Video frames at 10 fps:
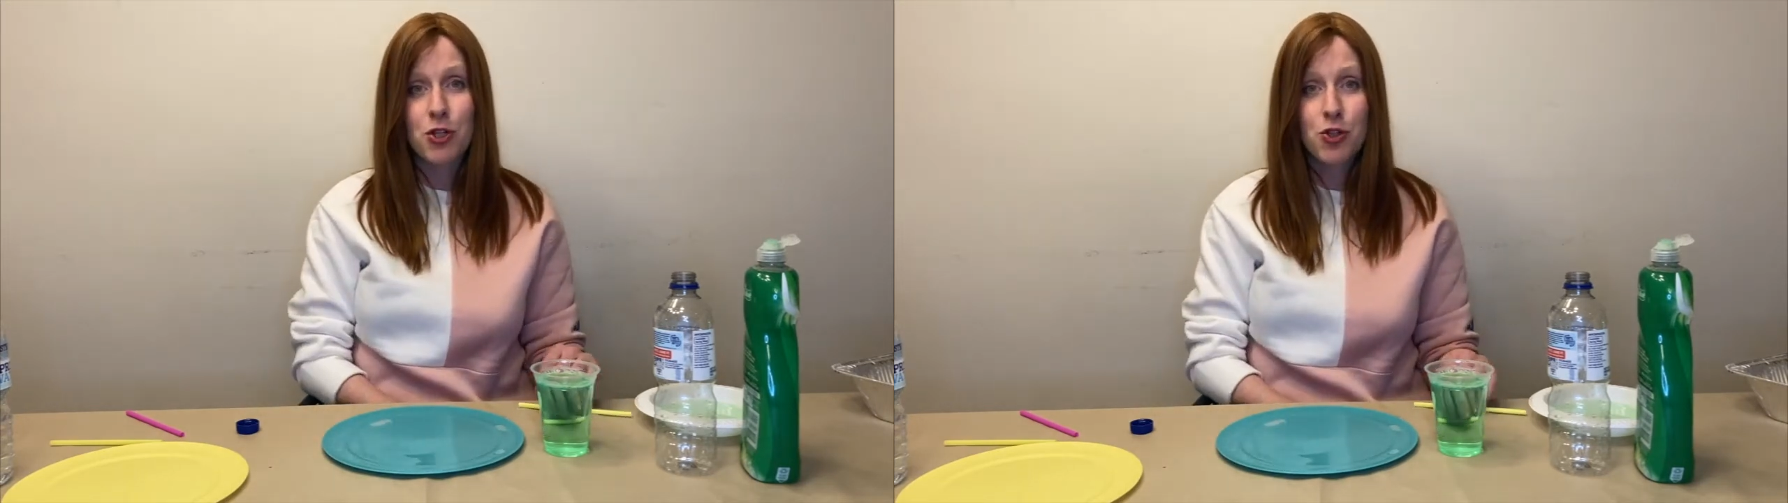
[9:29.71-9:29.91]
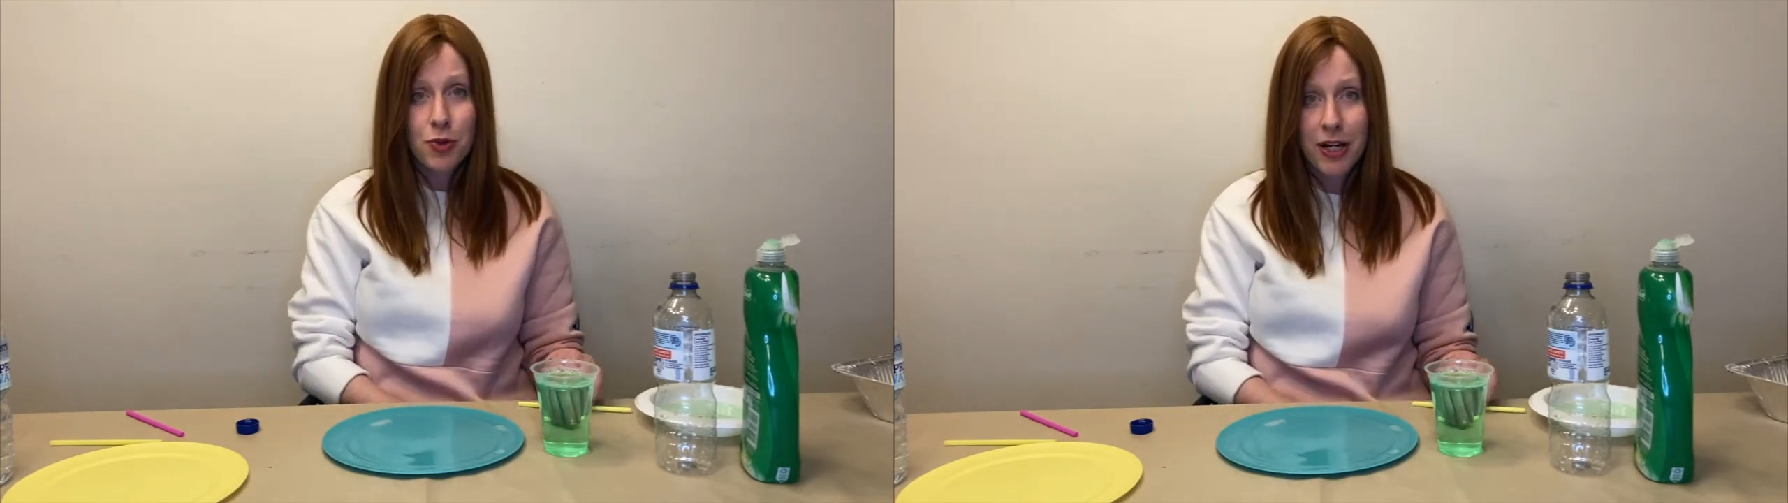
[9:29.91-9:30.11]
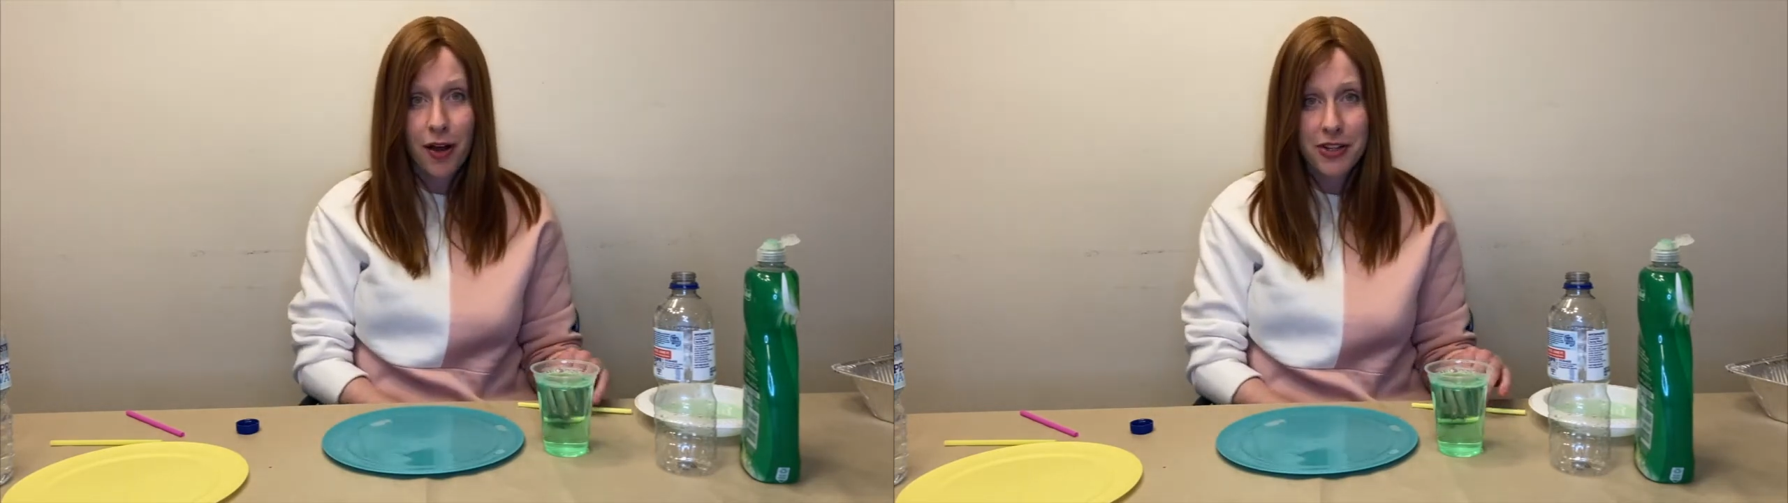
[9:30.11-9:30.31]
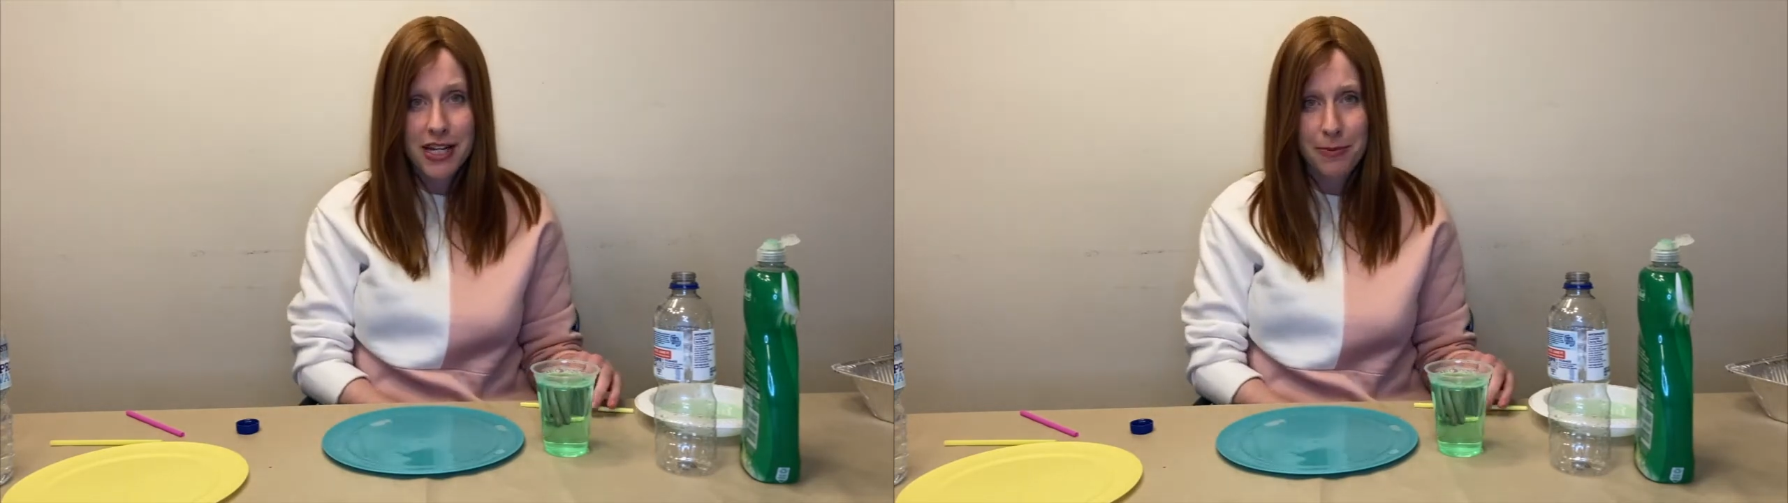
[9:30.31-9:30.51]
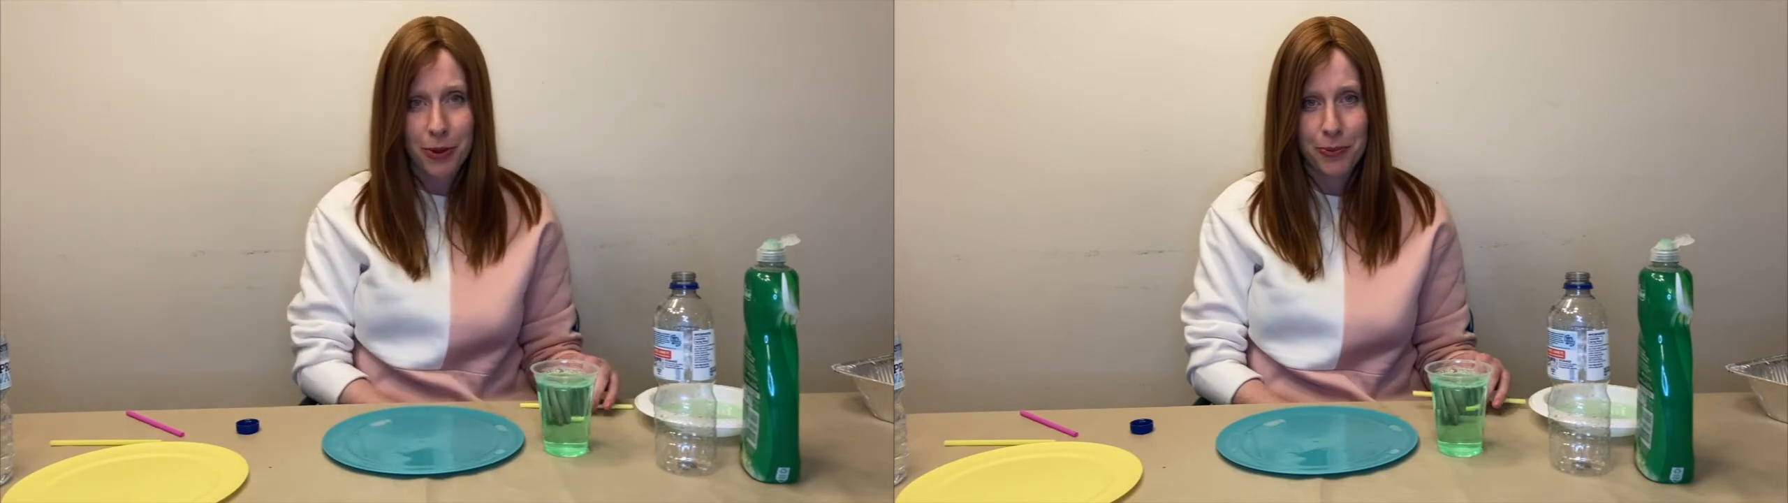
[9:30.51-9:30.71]
straight on the
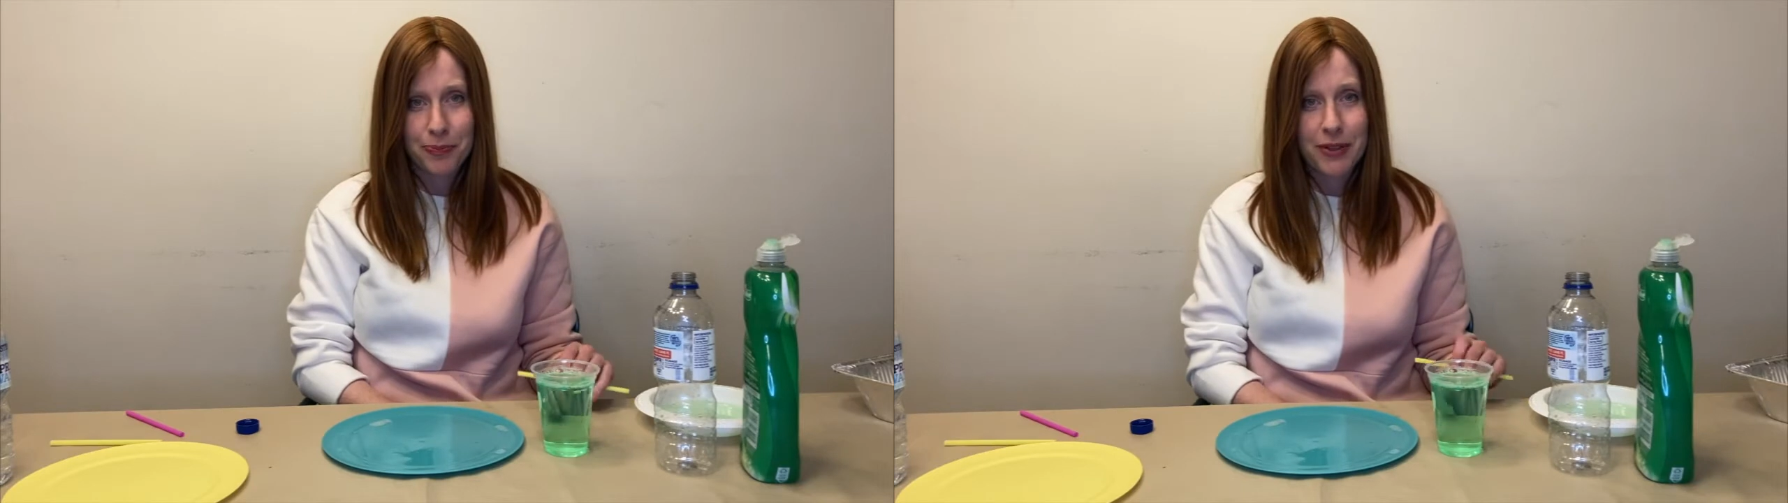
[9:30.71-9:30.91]
table.